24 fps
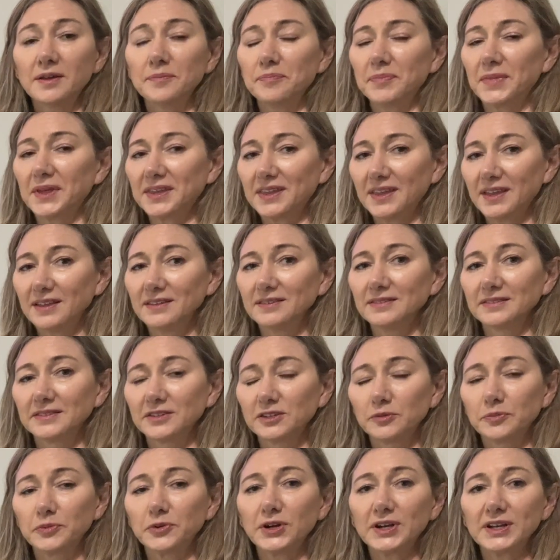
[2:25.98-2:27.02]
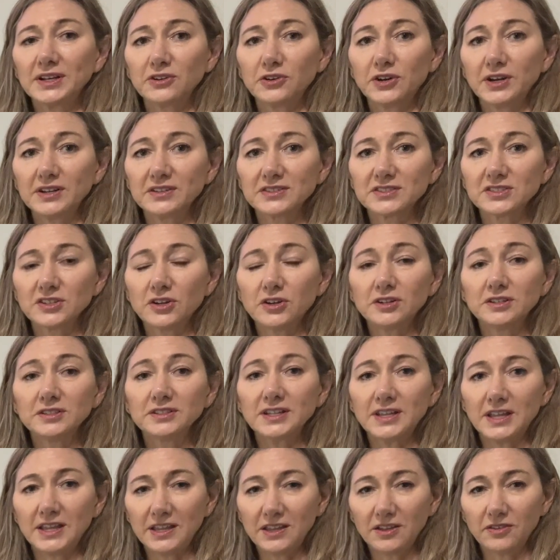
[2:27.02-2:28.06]
Again, a little grain of
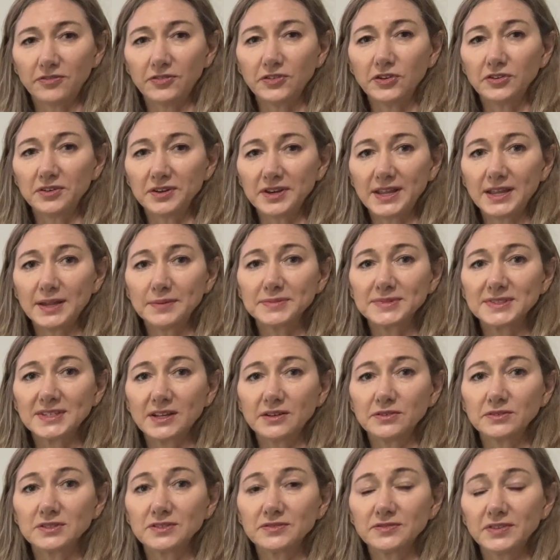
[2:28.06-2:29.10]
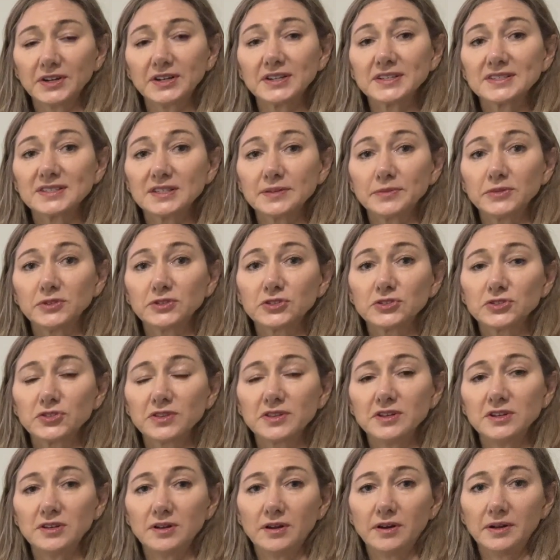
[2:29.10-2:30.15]
salt if your name sounds very similar to the
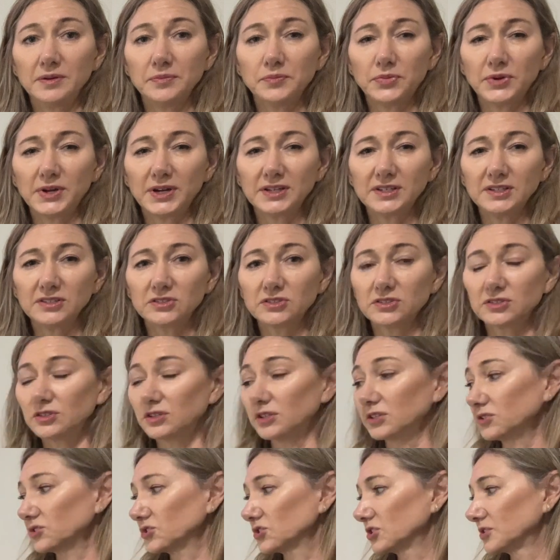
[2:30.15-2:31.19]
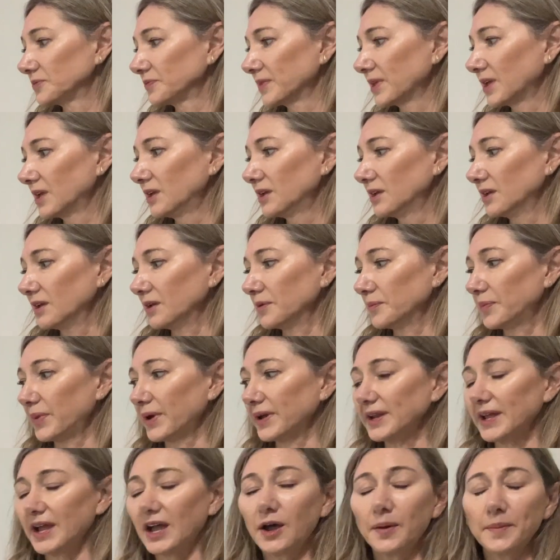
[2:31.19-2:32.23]
non-branded search. But
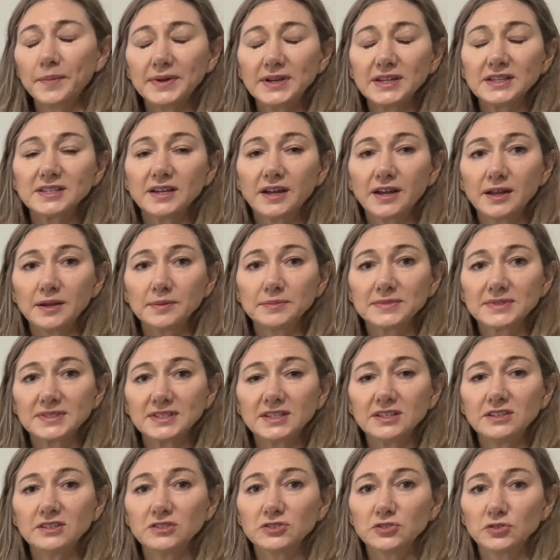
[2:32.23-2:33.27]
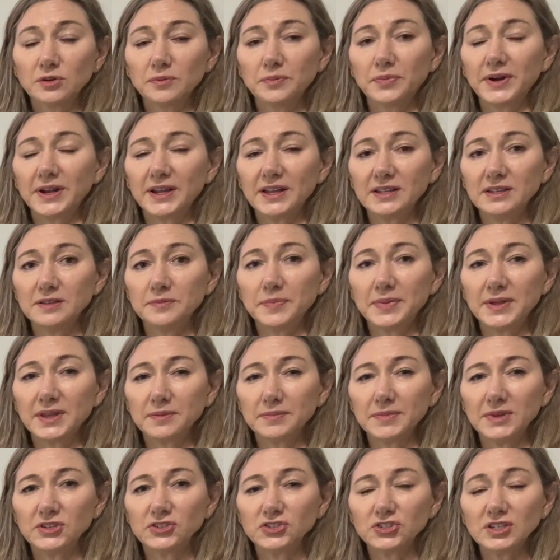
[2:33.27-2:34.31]
how many times is your brand being
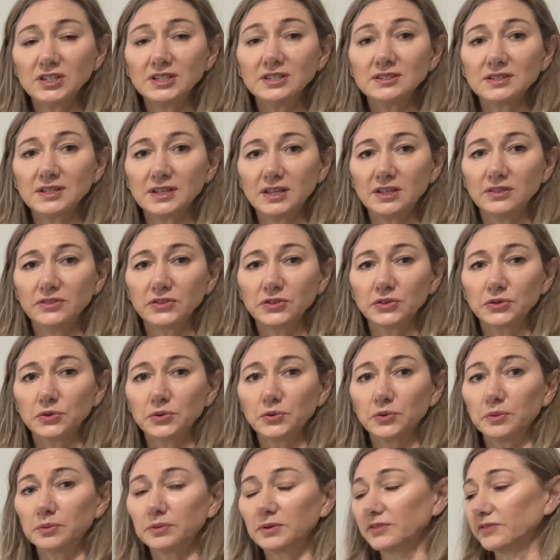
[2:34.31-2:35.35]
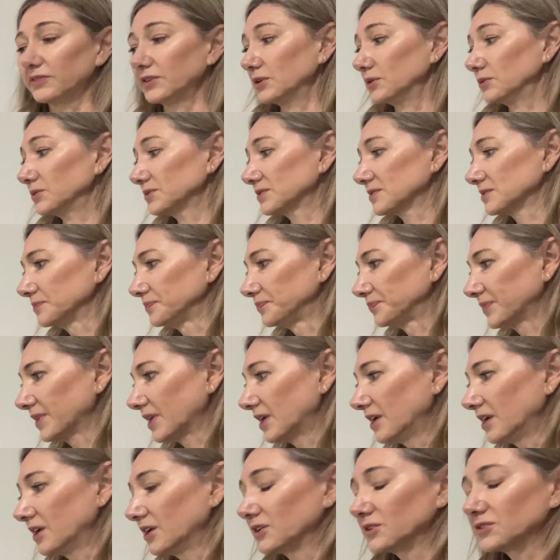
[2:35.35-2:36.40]
mentioned in the Google reviews?
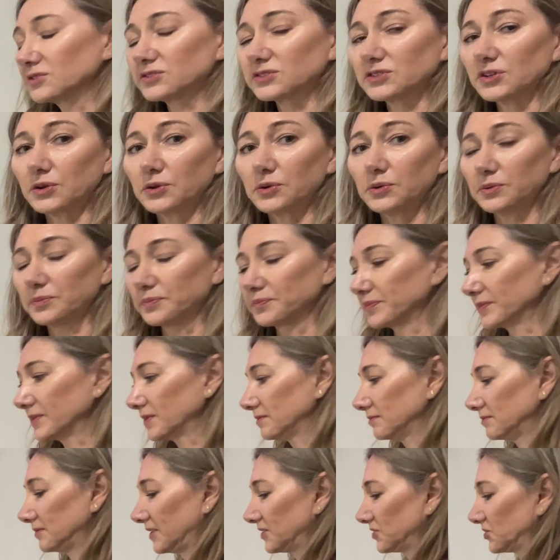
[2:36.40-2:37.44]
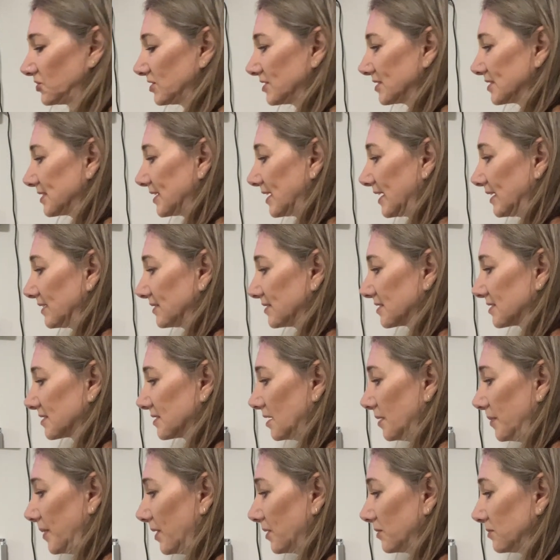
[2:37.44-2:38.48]
So let's just say it's
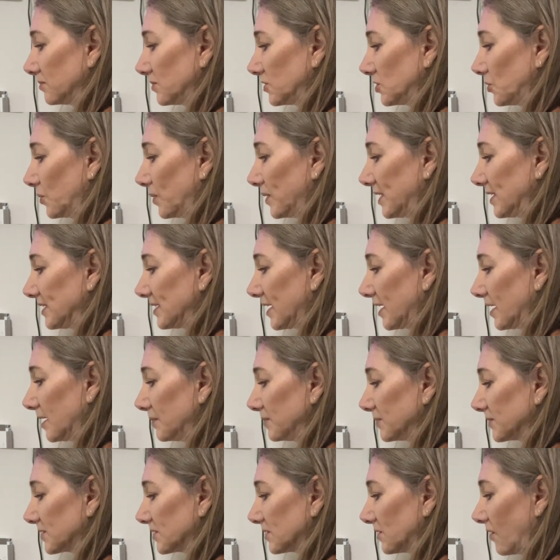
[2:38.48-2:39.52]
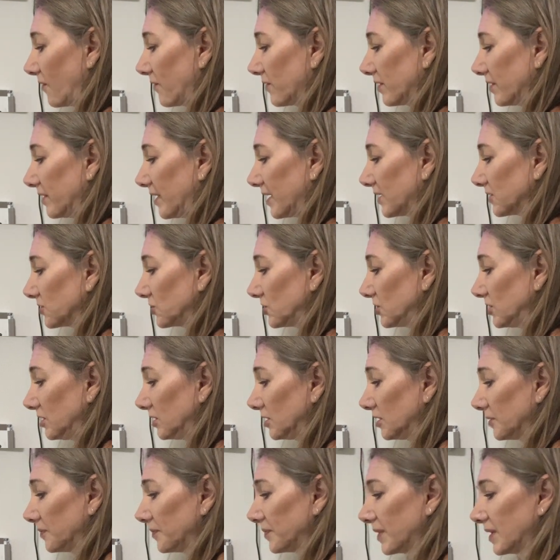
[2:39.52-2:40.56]
about 20 times over the last
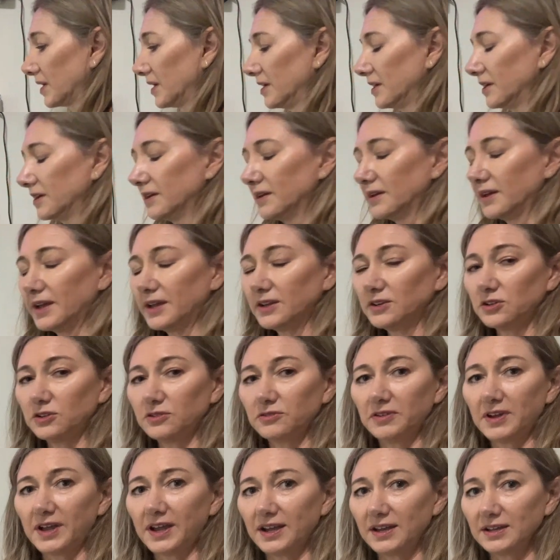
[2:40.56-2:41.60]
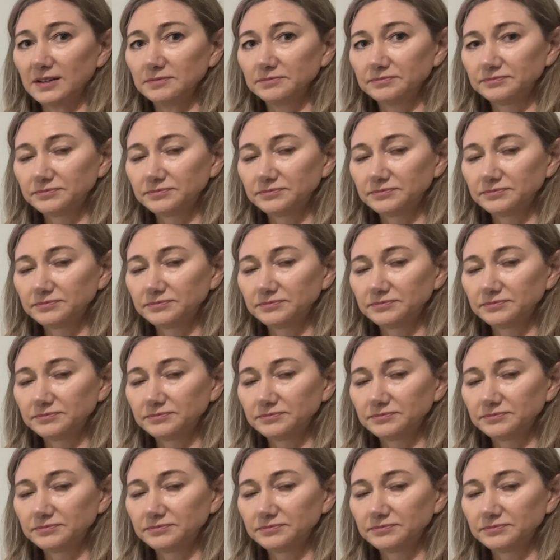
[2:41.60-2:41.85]
year, and you've had